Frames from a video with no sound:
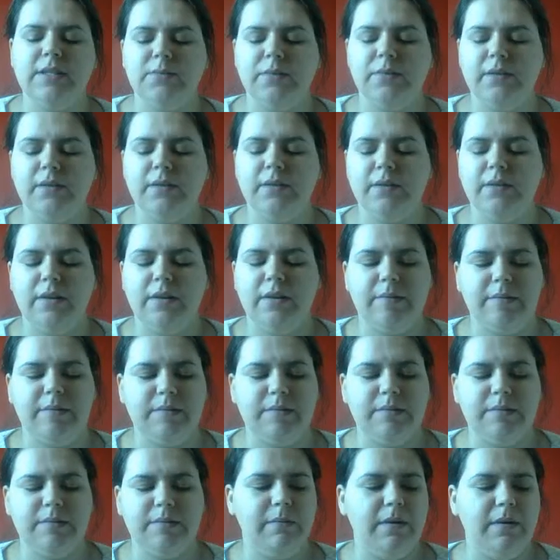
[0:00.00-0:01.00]
one I was
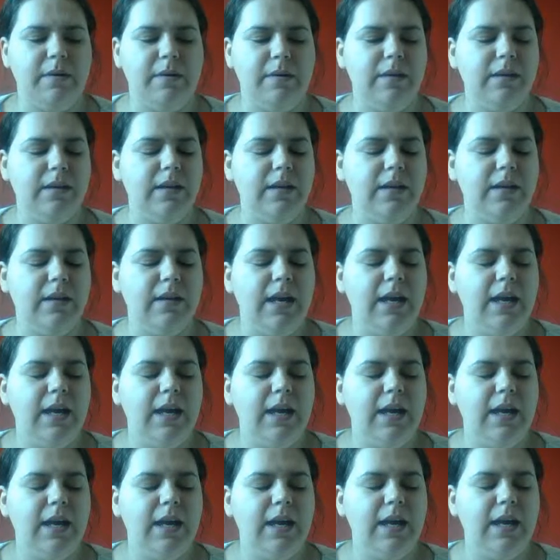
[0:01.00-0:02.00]
supposed to be making,
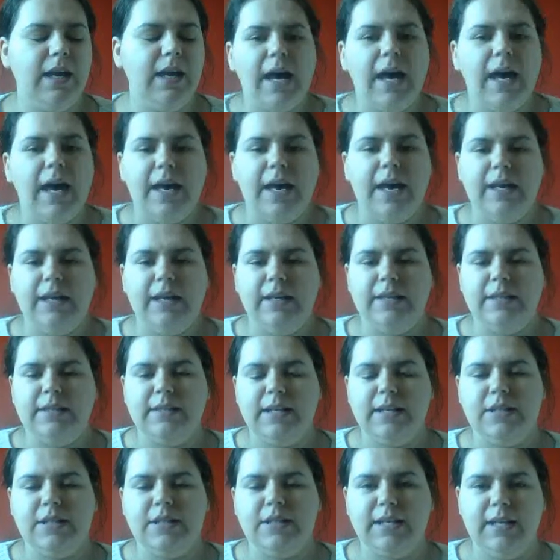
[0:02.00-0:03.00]
and
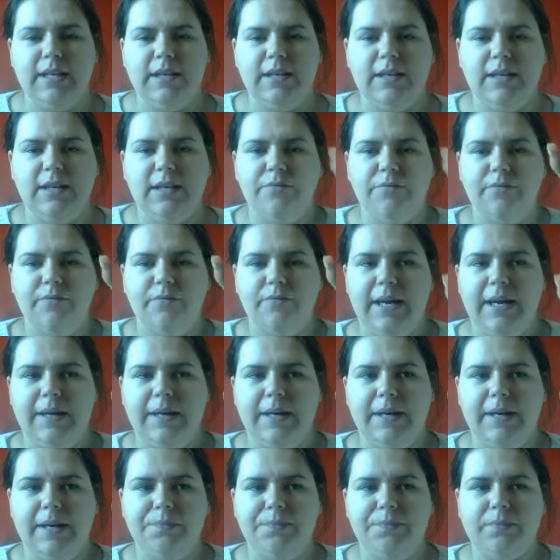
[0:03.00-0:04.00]
I just kind of
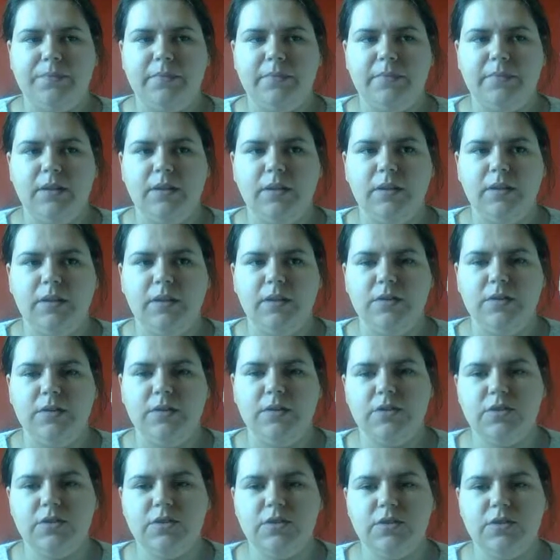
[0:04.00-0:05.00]

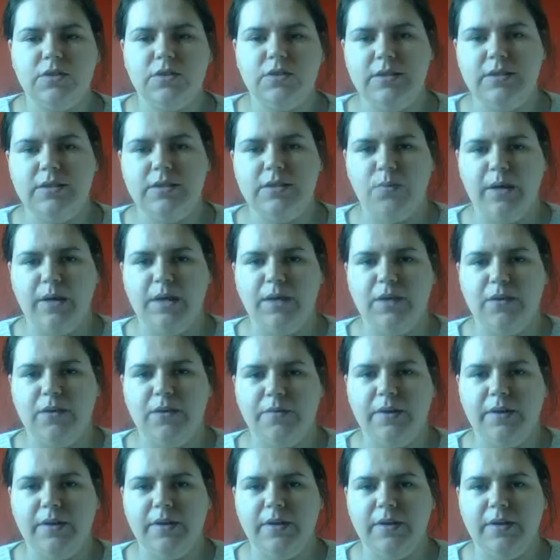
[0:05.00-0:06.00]
squeezed one end of
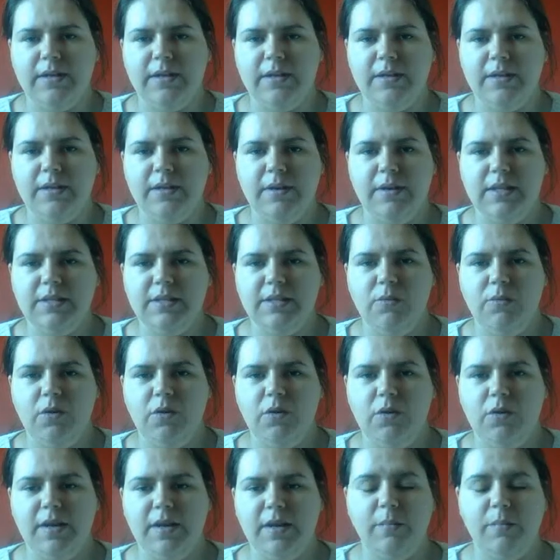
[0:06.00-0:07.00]
it to make it
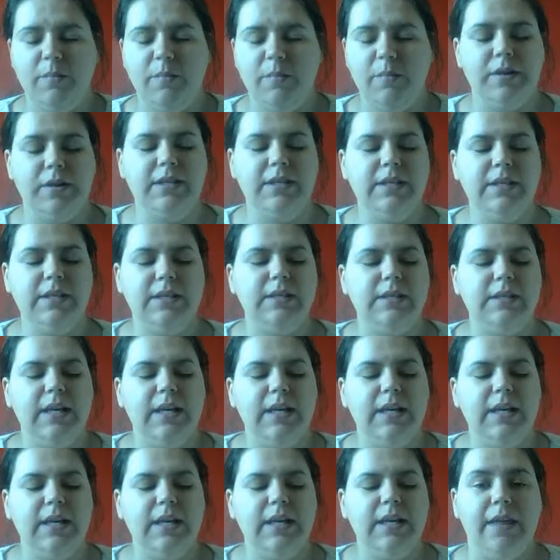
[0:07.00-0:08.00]
smaller, make it pointed,
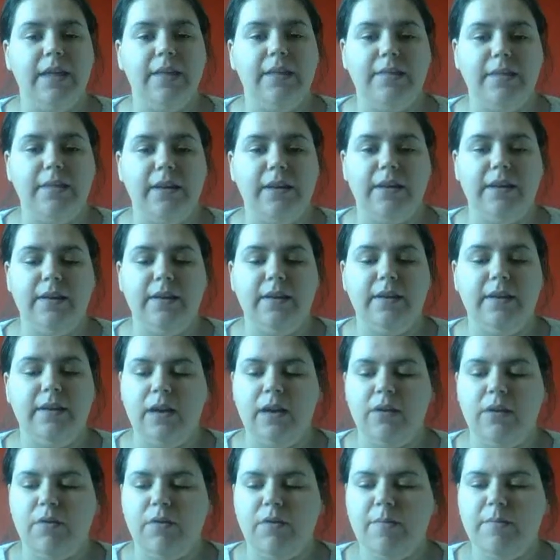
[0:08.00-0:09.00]
and then
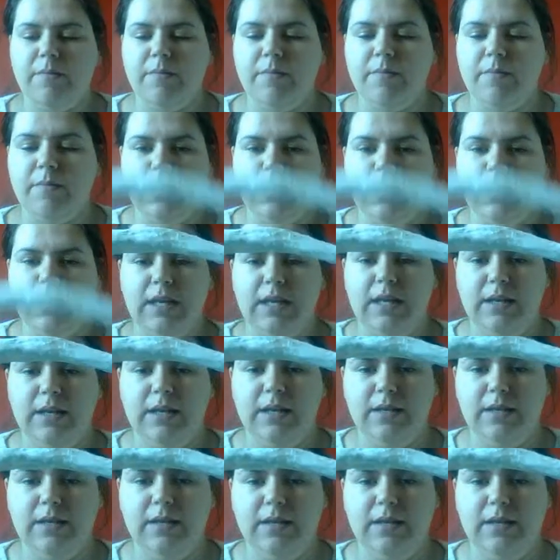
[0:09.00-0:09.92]
I wrapped it in